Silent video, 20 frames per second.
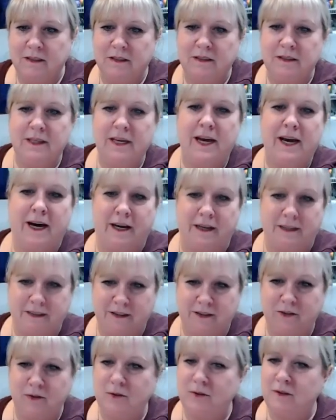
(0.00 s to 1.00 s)
Yeah,
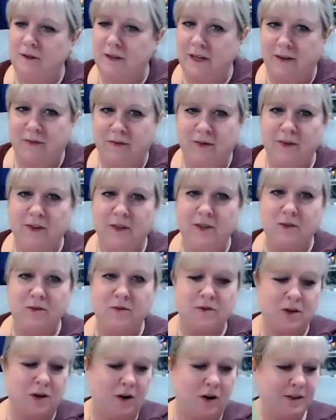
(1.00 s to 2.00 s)
you can definitely do
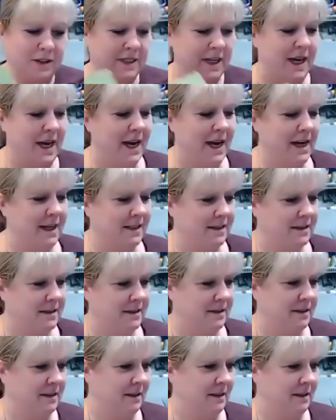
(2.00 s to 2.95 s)
dog tags.